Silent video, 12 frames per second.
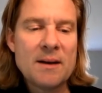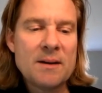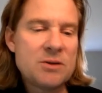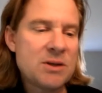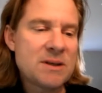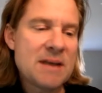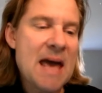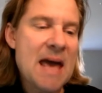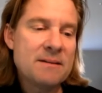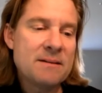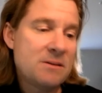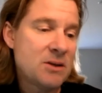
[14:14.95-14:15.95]
just
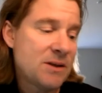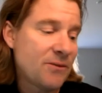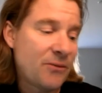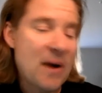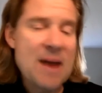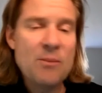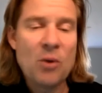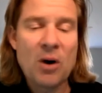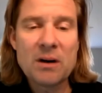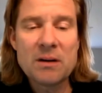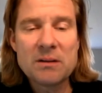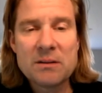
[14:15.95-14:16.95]
the
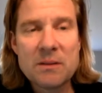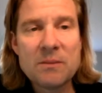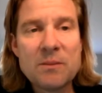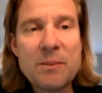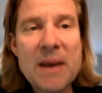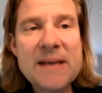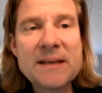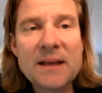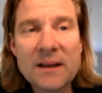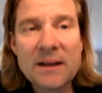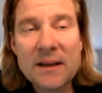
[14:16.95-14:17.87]
framework, basically